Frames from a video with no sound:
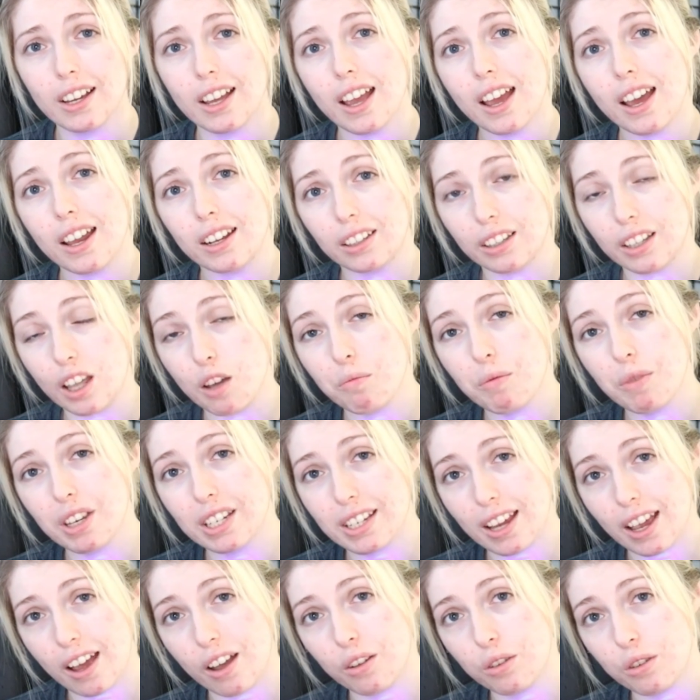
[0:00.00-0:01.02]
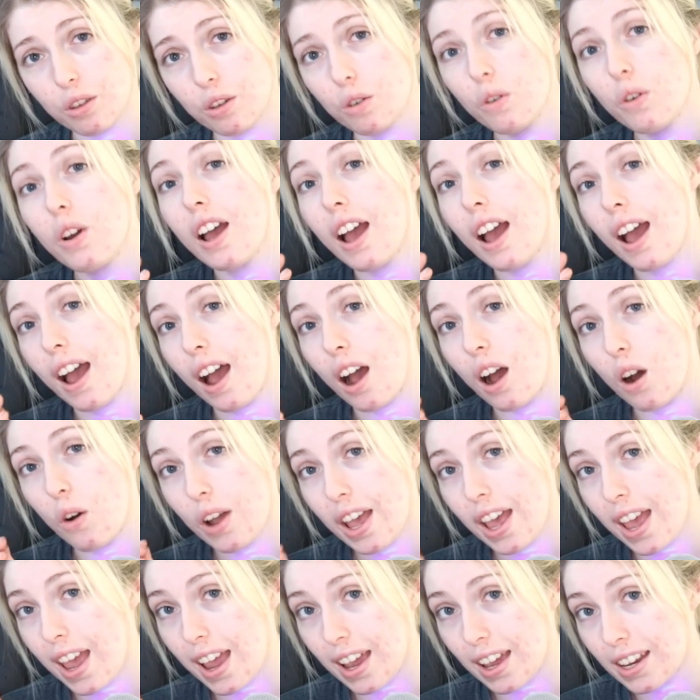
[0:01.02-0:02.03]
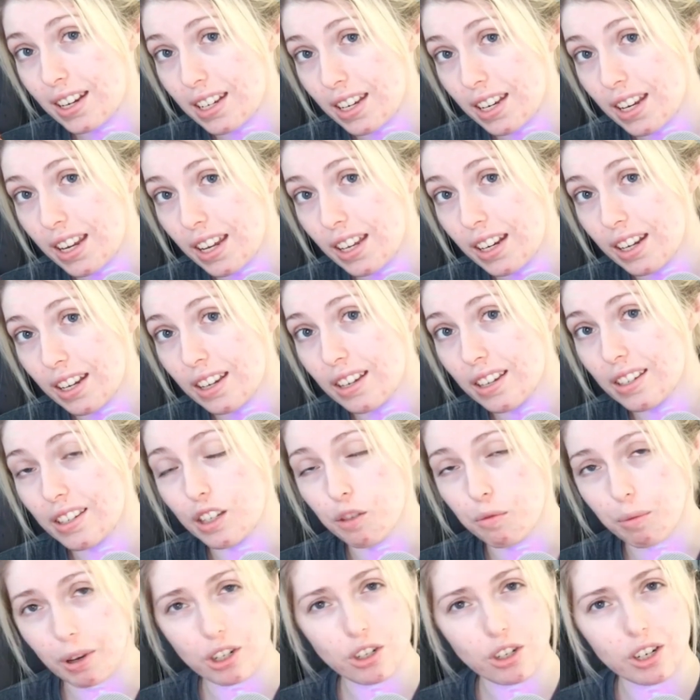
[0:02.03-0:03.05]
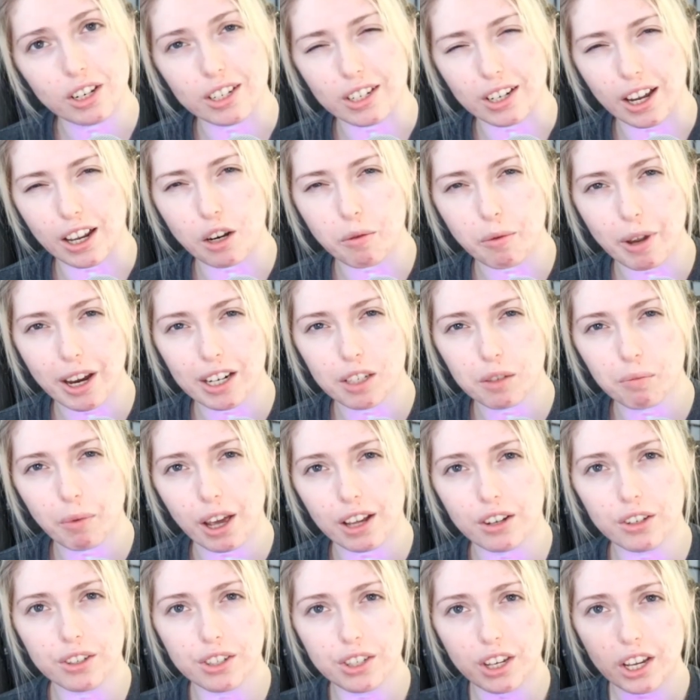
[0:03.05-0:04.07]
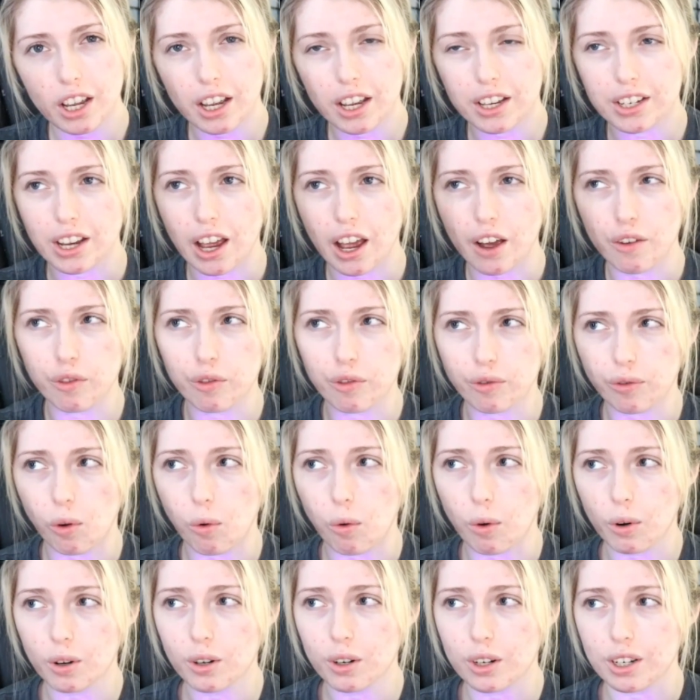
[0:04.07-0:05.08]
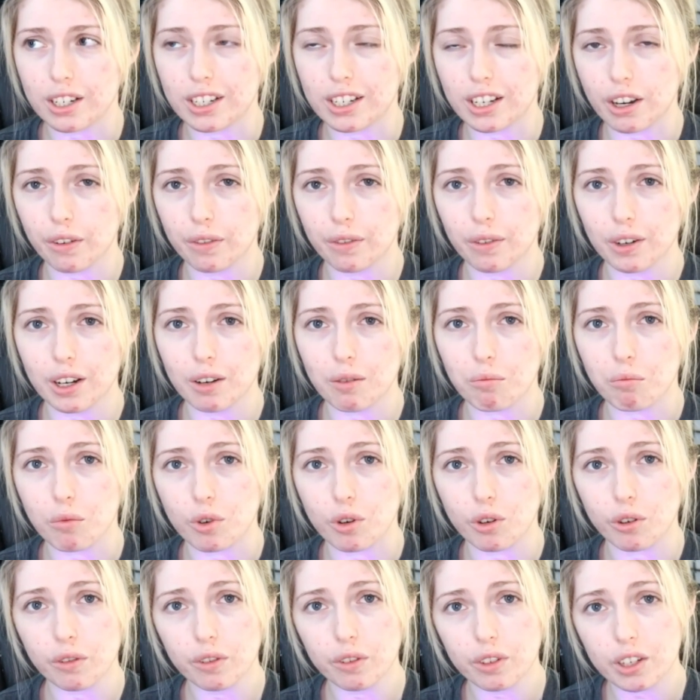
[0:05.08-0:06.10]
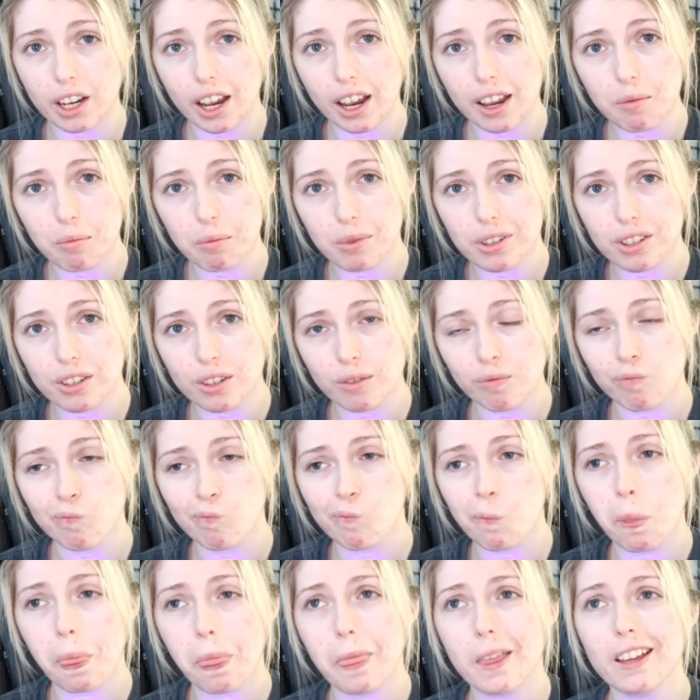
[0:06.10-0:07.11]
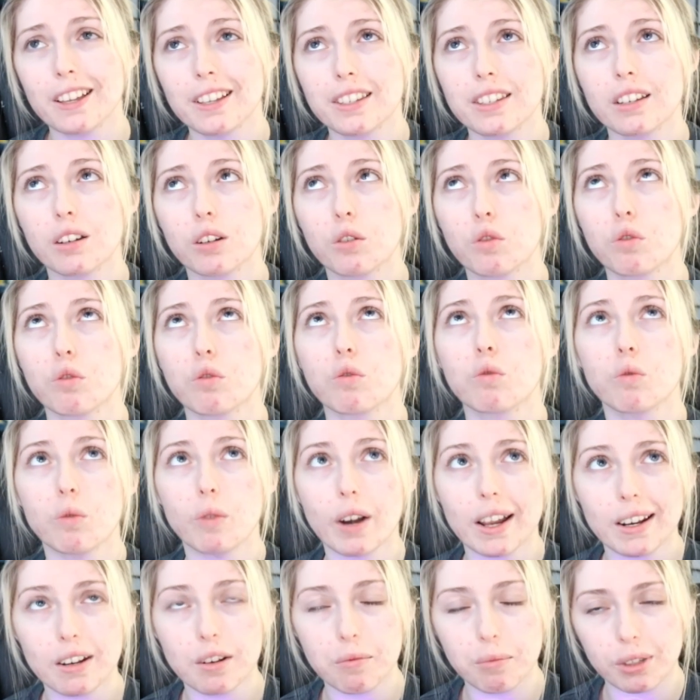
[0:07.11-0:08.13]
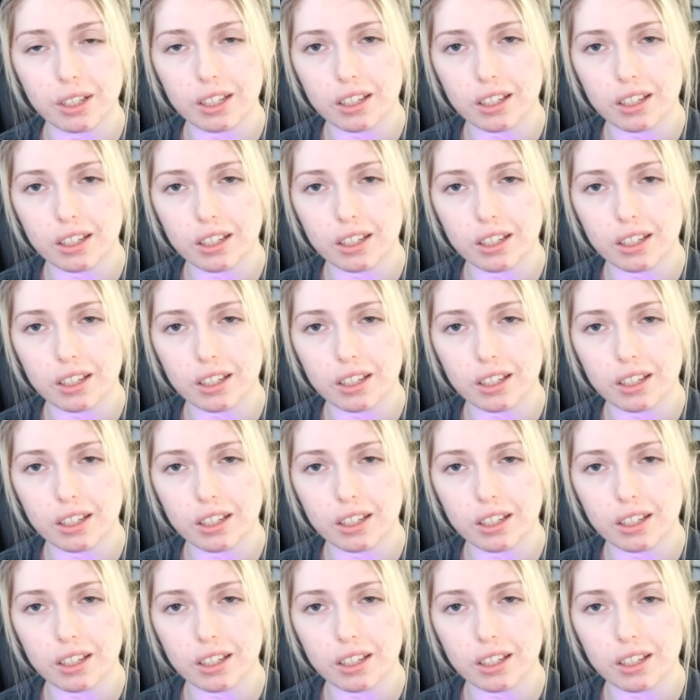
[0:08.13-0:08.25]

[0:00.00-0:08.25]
And let me tell you how handy it is, especially in Dynamax battles, to have 4 different move types. It's incredibly